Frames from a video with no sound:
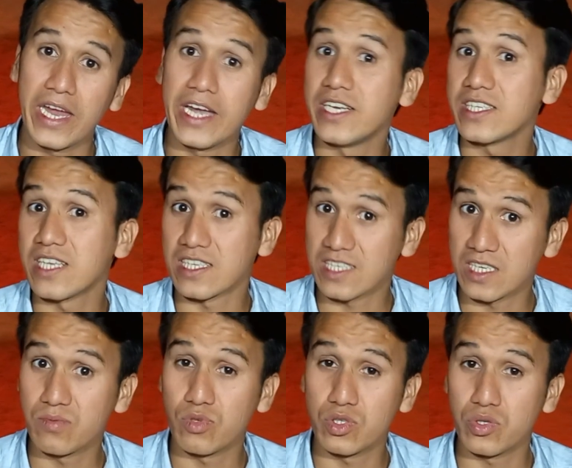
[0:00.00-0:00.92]
And a
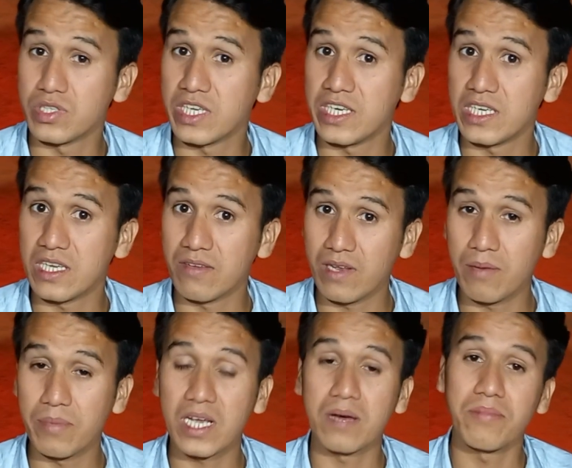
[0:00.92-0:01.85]
successful society will
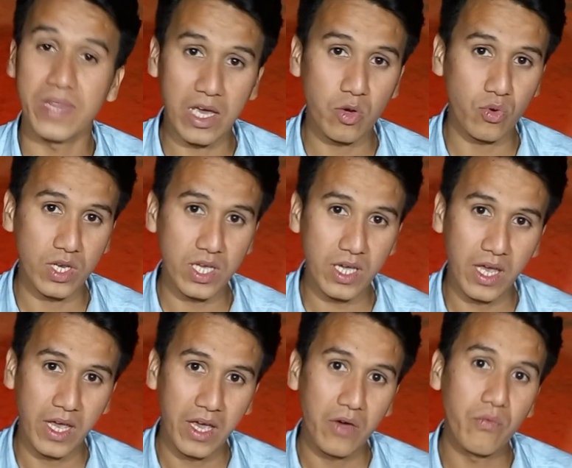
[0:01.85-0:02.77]
become then only
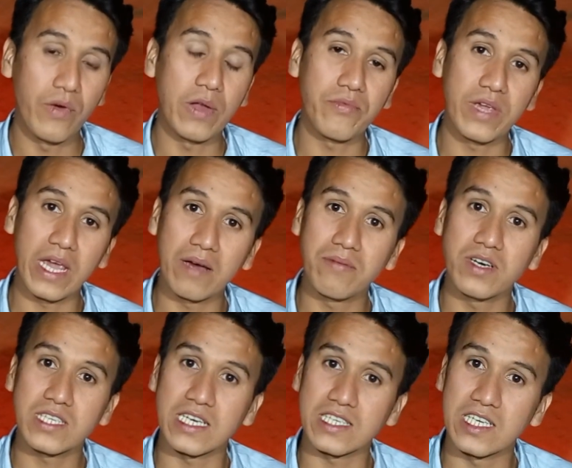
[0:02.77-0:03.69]
when we have a
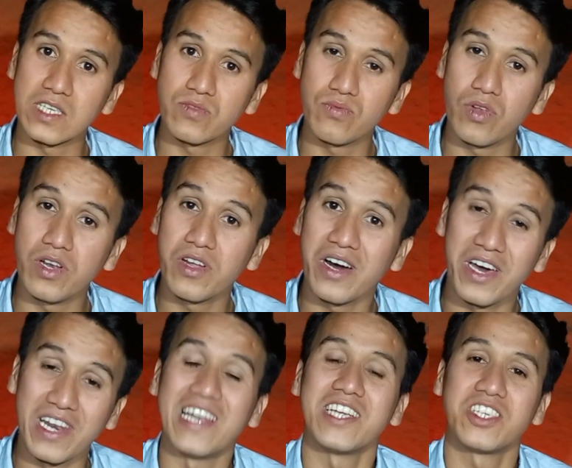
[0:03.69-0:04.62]
successful
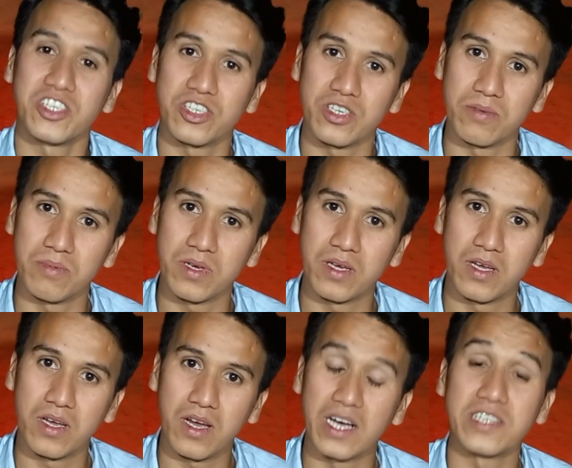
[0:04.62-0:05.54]
relationship,
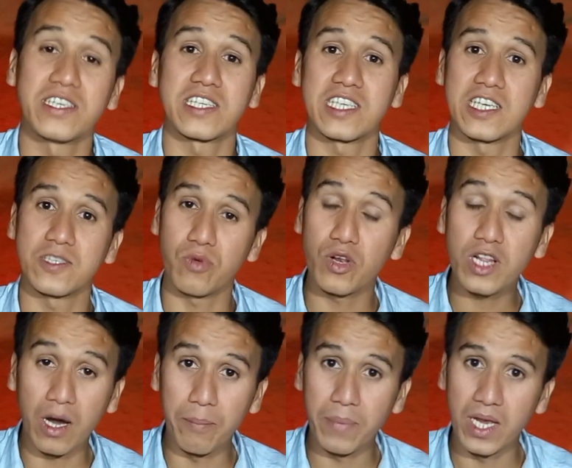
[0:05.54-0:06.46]
a successful
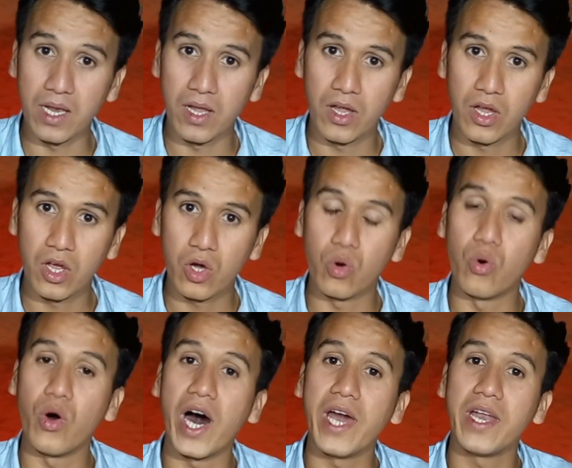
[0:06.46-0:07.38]
couple who
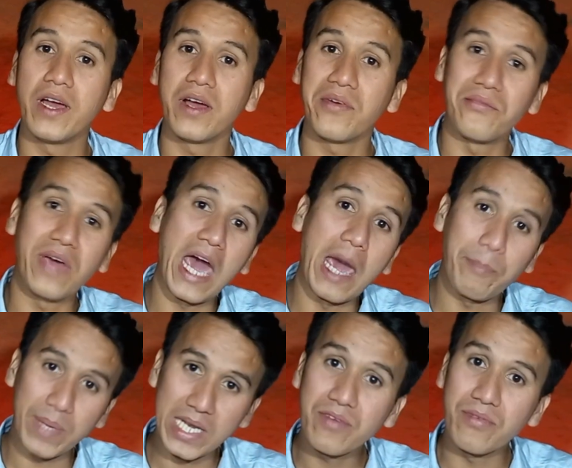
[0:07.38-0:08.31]
are
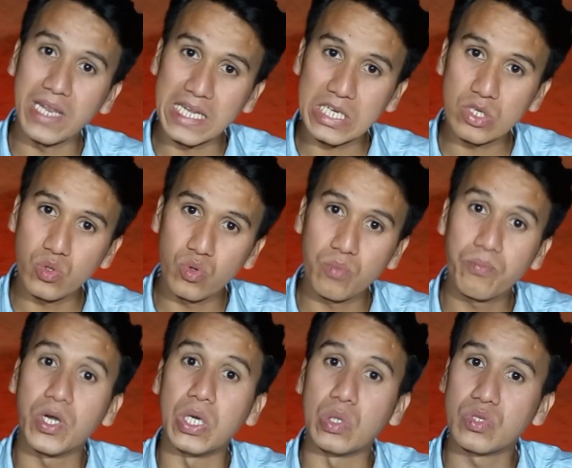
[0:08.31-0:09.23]
happily willing to
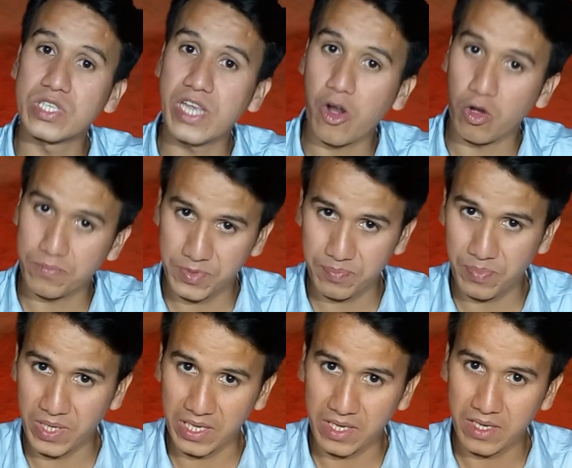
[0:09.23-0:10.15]
produce their
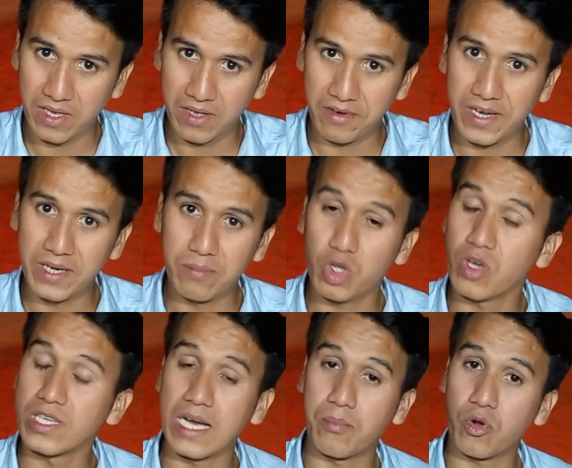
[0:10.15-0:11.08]
offspring, right?
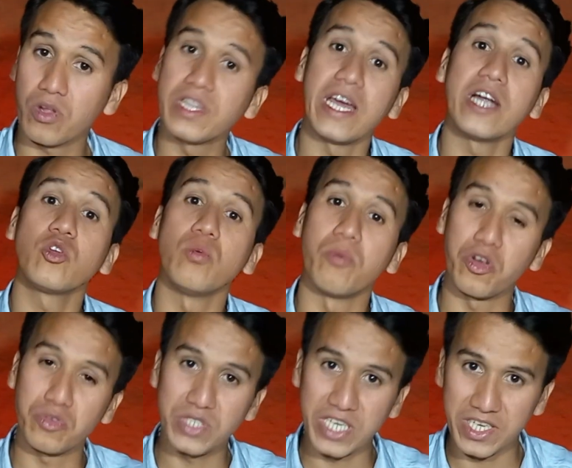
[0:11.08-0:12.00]
Because after all, they are
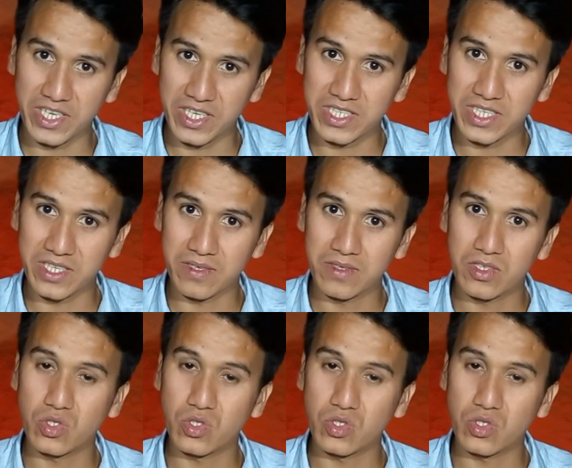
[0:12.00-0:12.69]
tomorrow's generation.